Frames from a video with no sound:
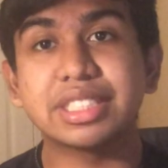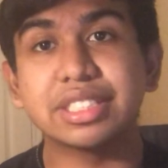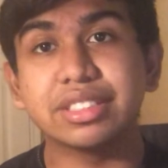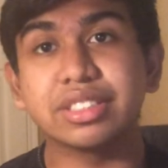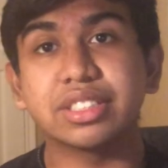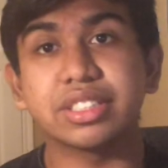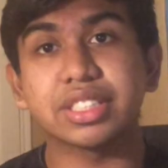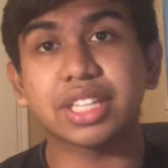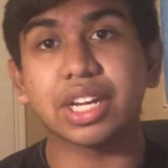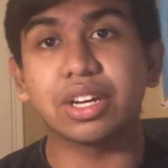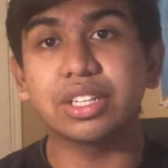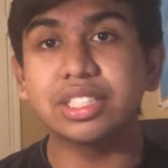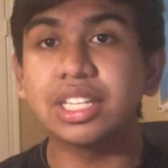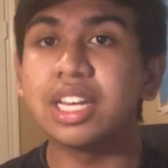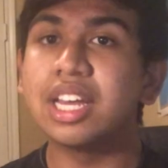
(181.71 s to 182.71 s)
to use their
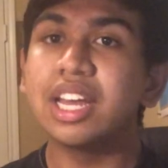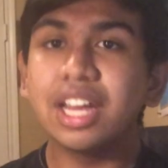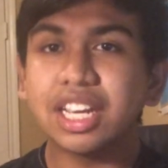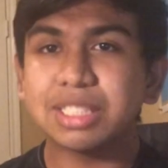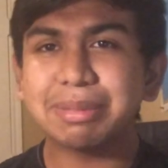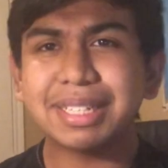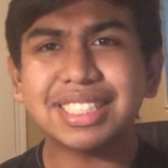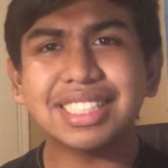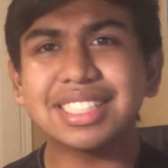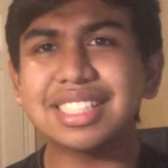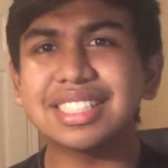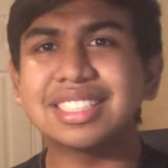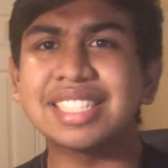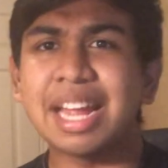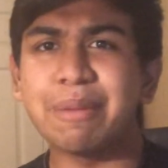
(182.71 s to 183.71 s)
skills, especially
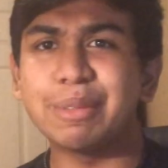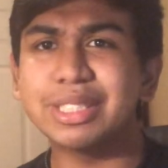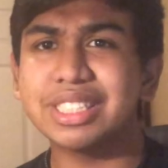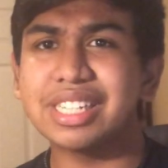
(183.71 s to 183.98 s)
since damage